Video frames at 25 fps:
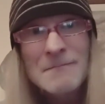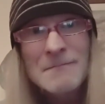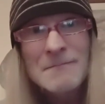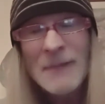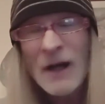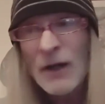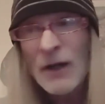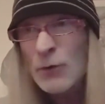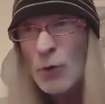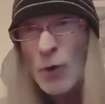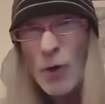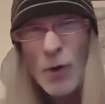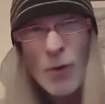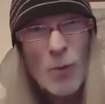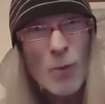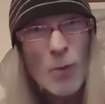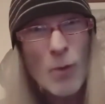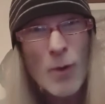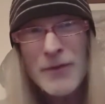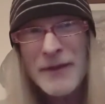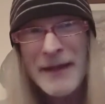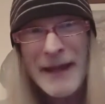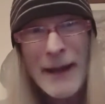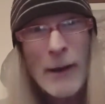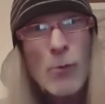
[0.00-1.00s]
I don't know
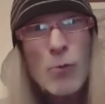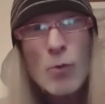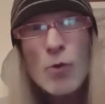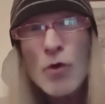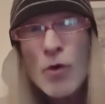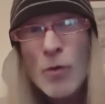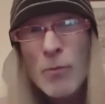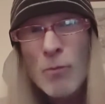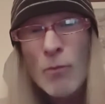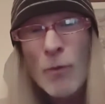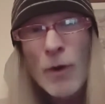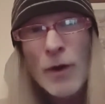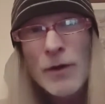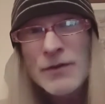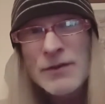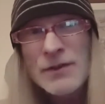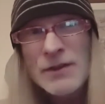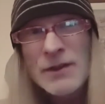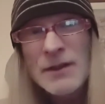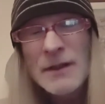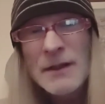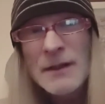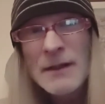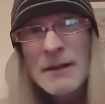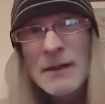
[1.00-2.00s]
what the outcome
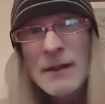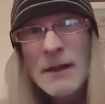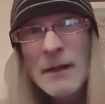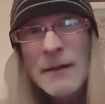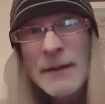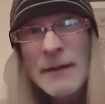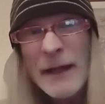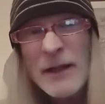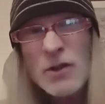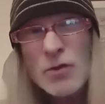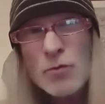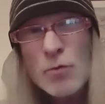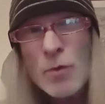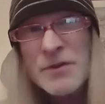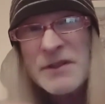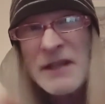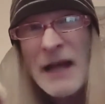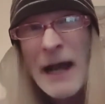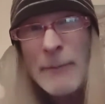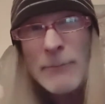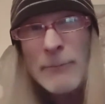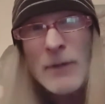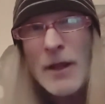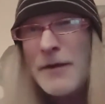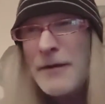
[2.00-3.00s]
was. That's what's
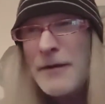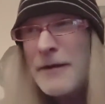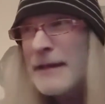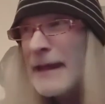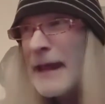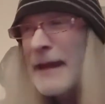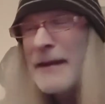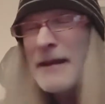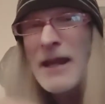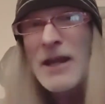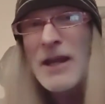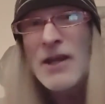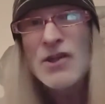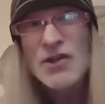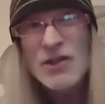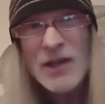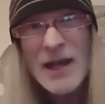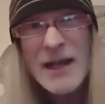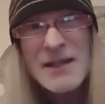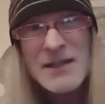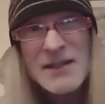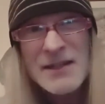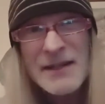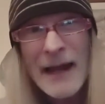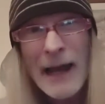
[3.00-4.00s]
happening in the
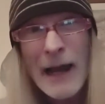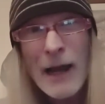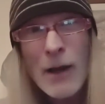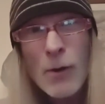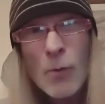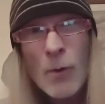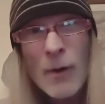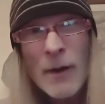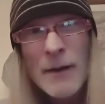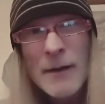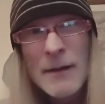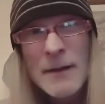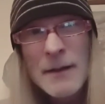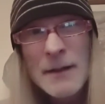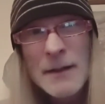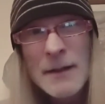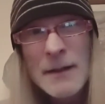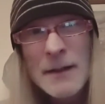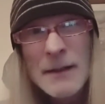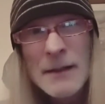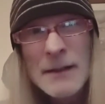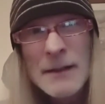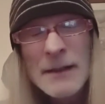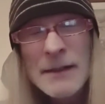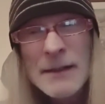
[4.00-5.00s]
NHS now.
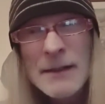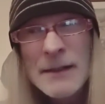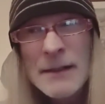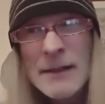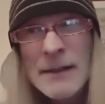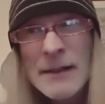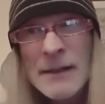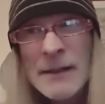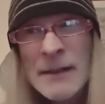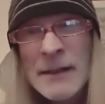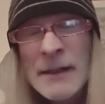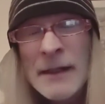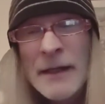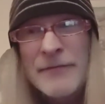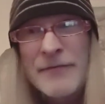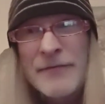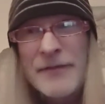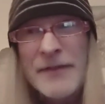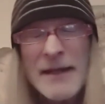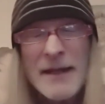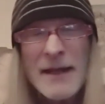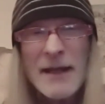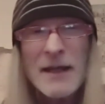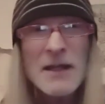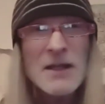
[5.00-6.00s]
If
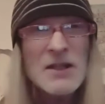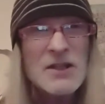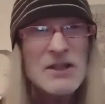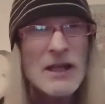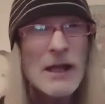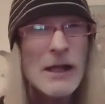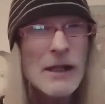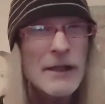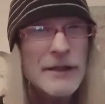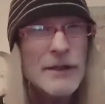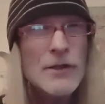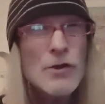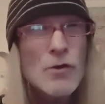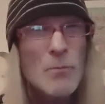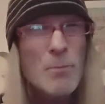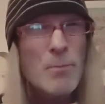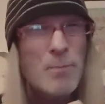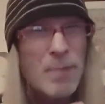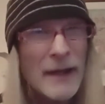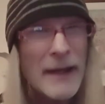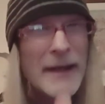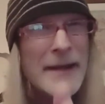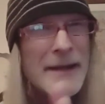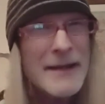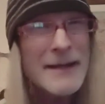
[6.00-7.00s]
they can tell you
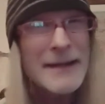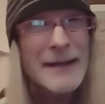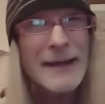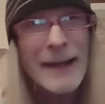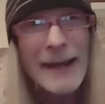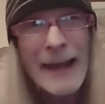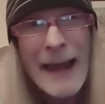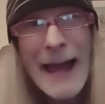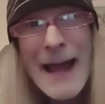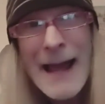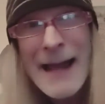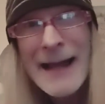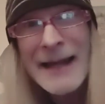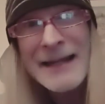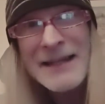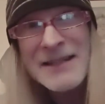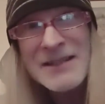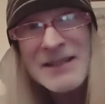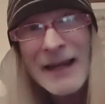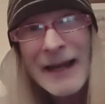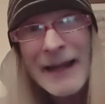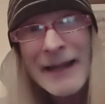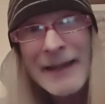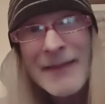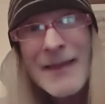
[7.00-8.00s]
blatant lies
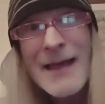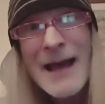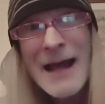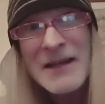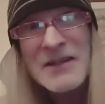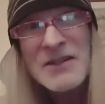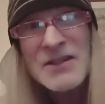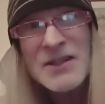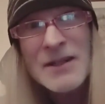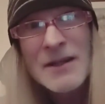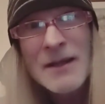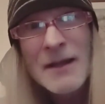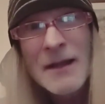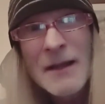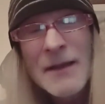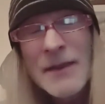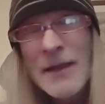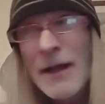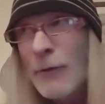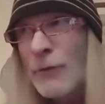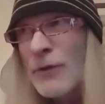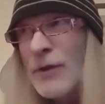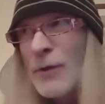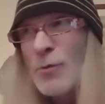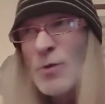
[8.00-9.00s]
like that,
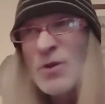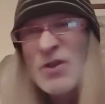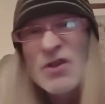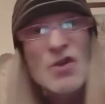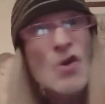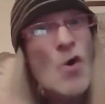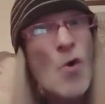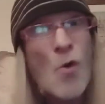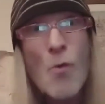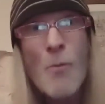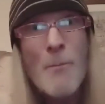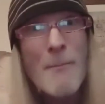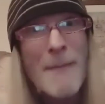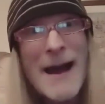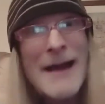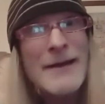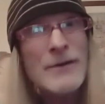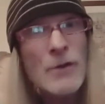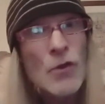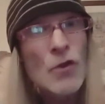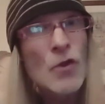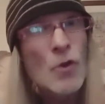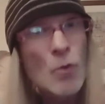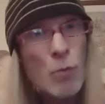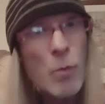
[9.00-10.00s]
that there was no man
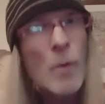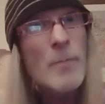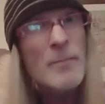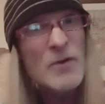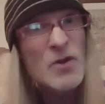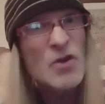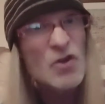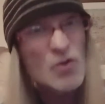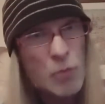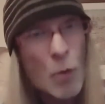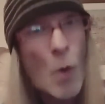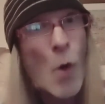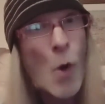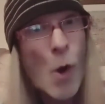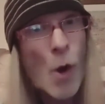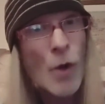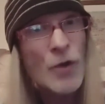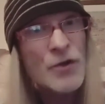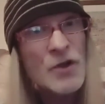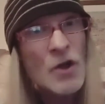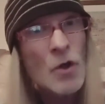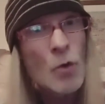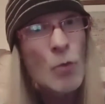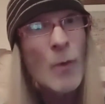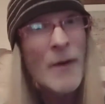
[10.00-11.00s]
on the woman's
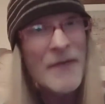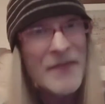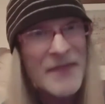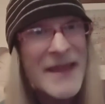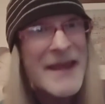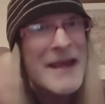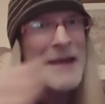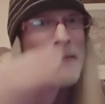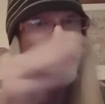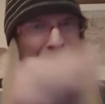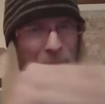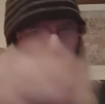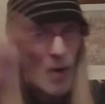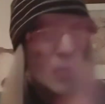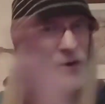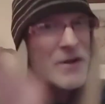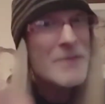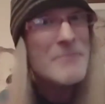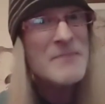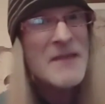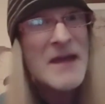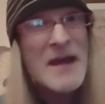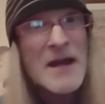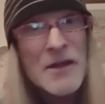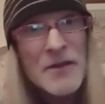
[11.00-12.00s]
ward when they put
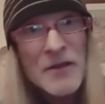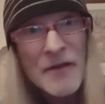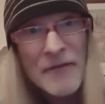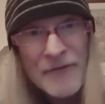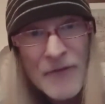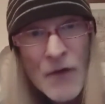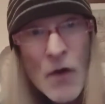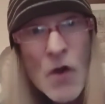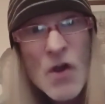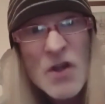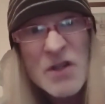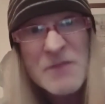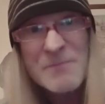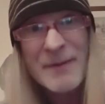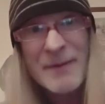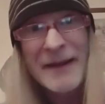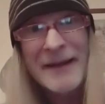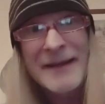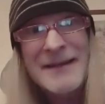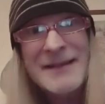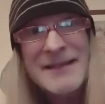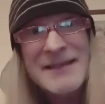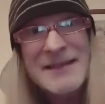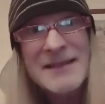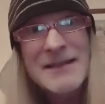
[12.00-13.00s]
him there in the first
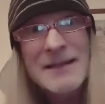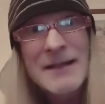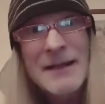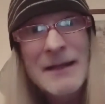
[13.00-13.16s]
place,